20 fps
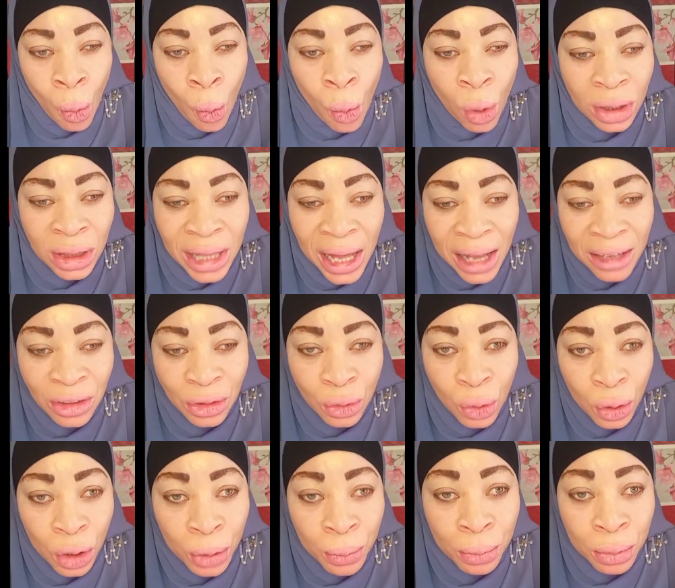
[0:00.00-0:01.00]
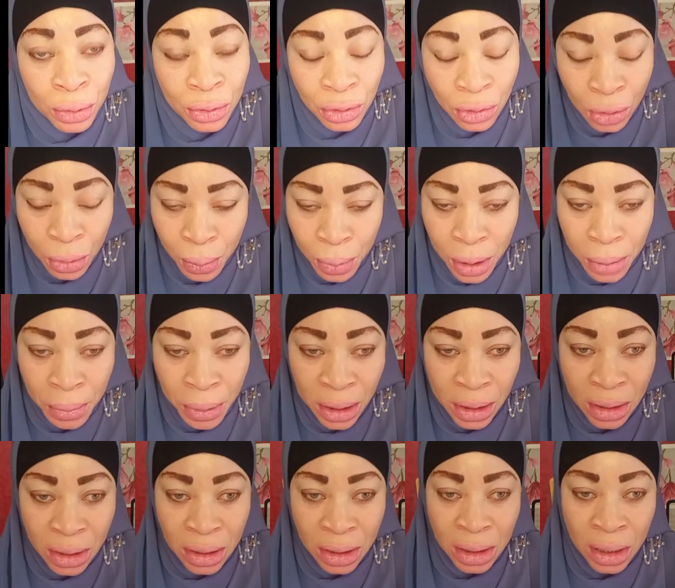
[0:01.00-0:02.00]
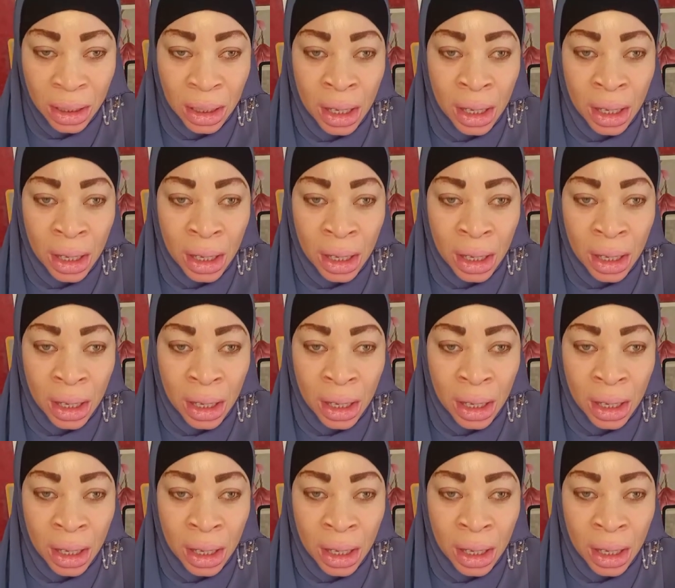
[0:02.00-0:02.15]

water soluble supplements.